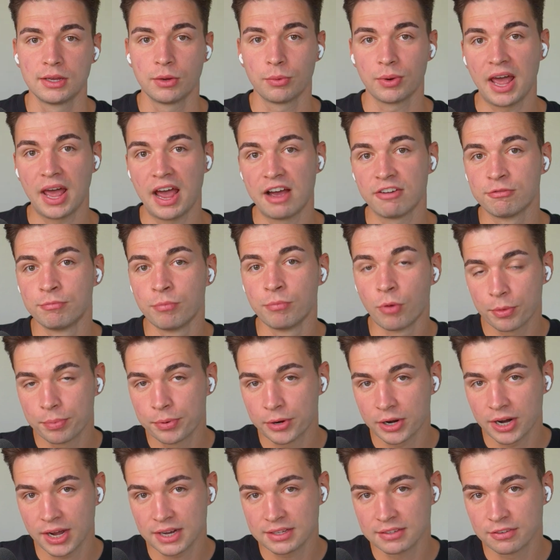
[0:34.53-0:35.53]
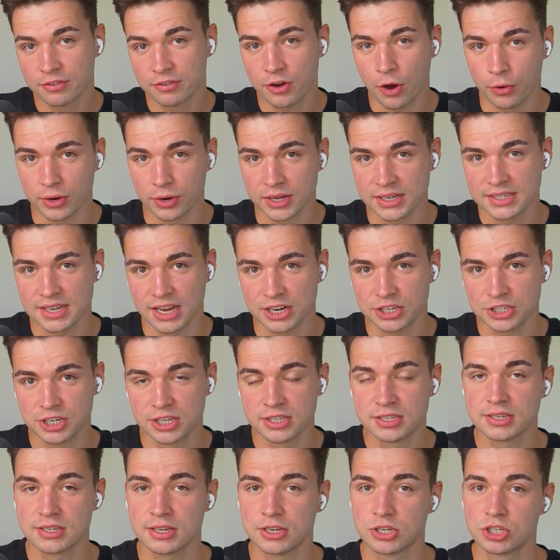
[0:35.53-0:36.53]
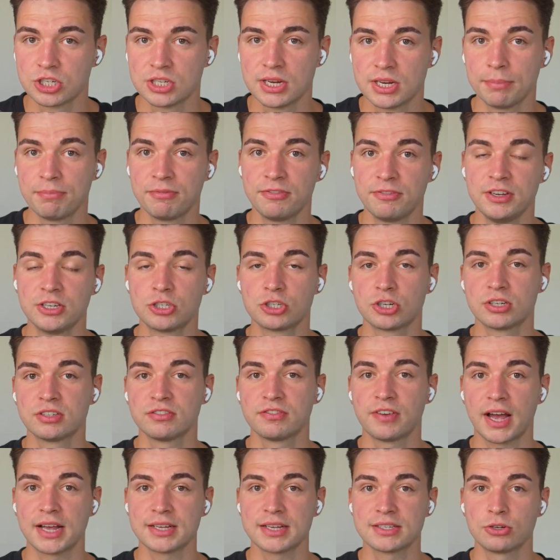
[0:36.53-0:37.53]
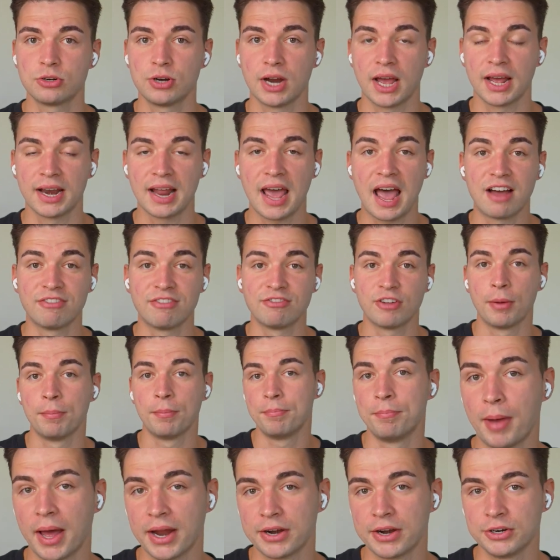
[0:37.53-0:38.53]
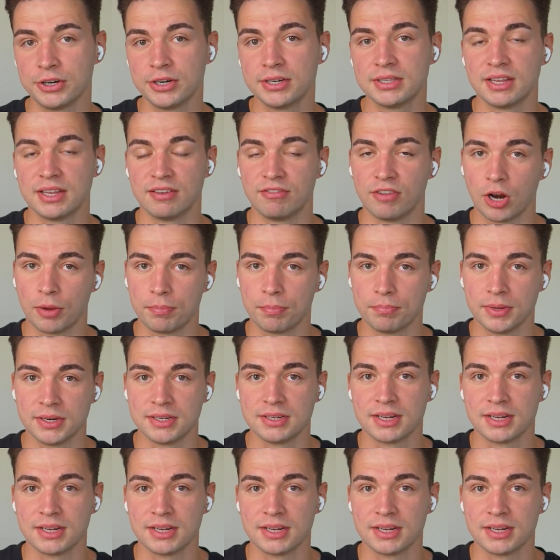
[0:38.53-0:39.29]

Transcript: will have more productive coding sessions, ship features faster, and have a better development